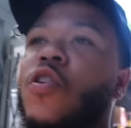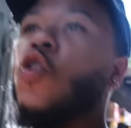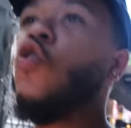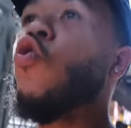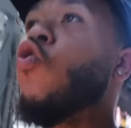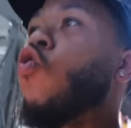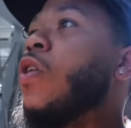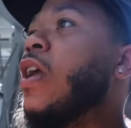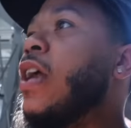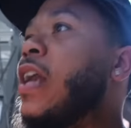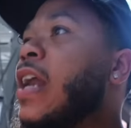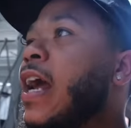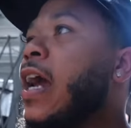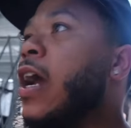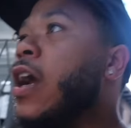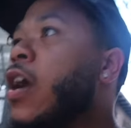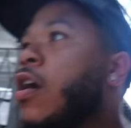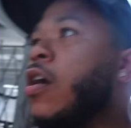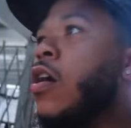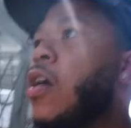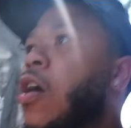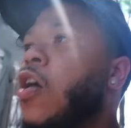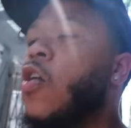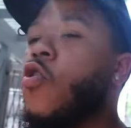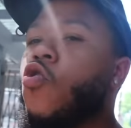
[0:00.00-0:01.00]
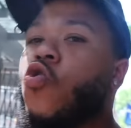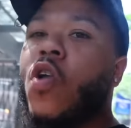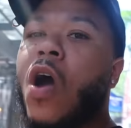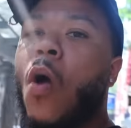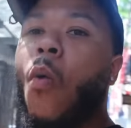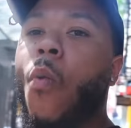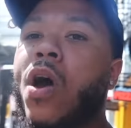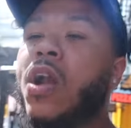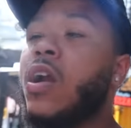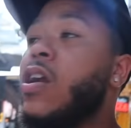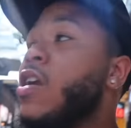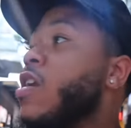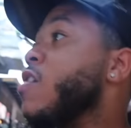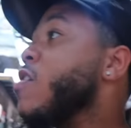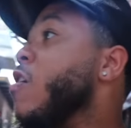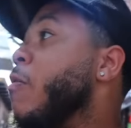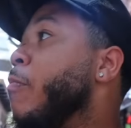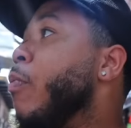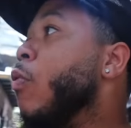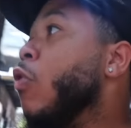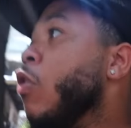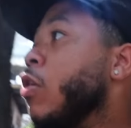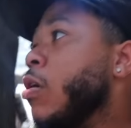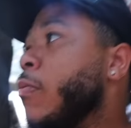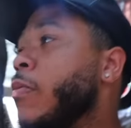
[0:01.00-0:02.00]
cool in there, so I wanted to
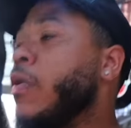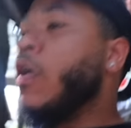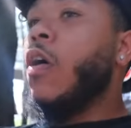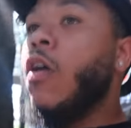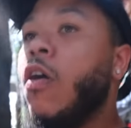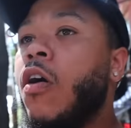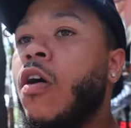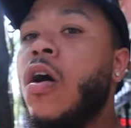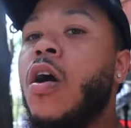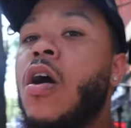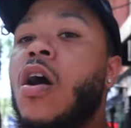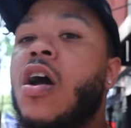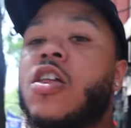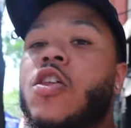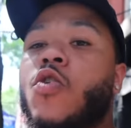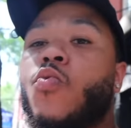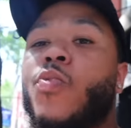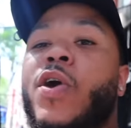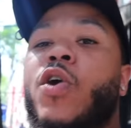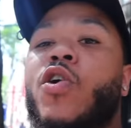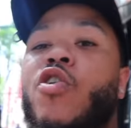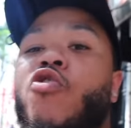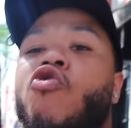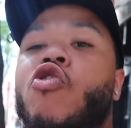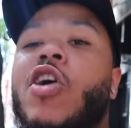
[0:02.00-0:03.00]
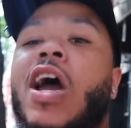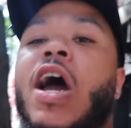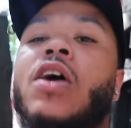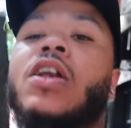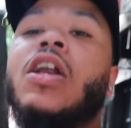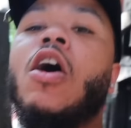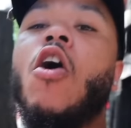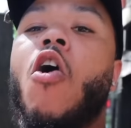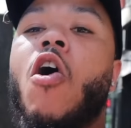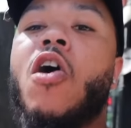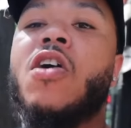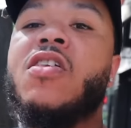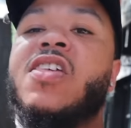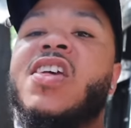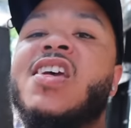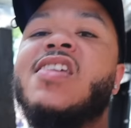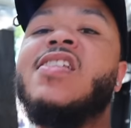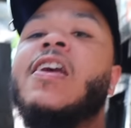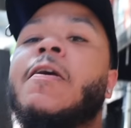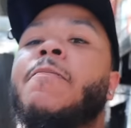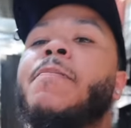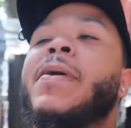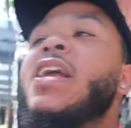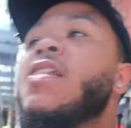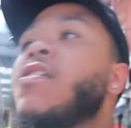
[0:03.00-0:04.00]
support him, y'all. So we gonna try out the
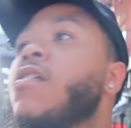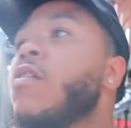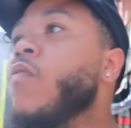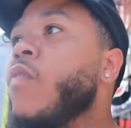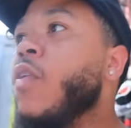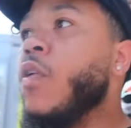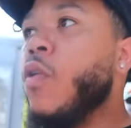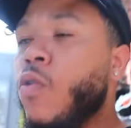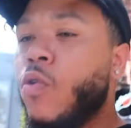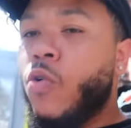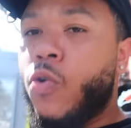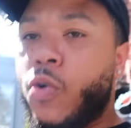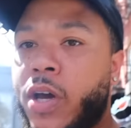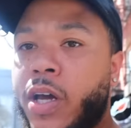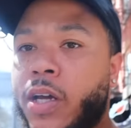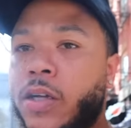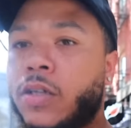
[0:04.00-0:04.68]
artistic pizza real quick.